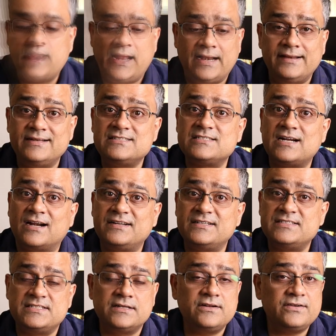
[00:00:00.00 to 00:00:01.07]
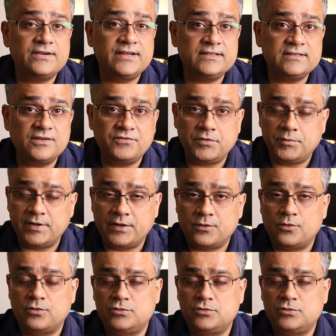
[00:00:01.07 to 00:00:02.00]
and it started generating the VBA code.